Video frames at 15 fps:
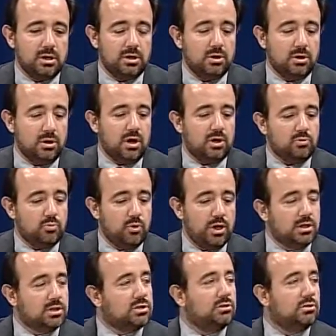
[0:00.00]
you know, not
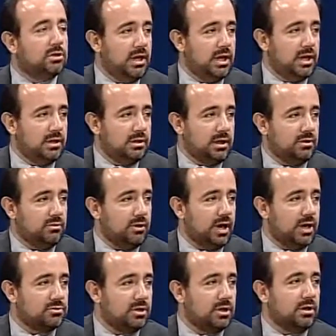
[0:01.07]
waiting till the end, and
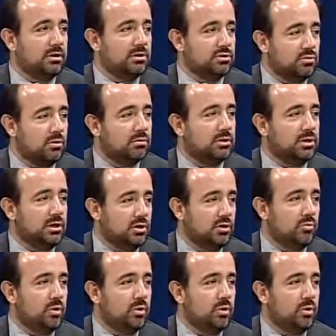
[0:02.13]
you're actually controlling,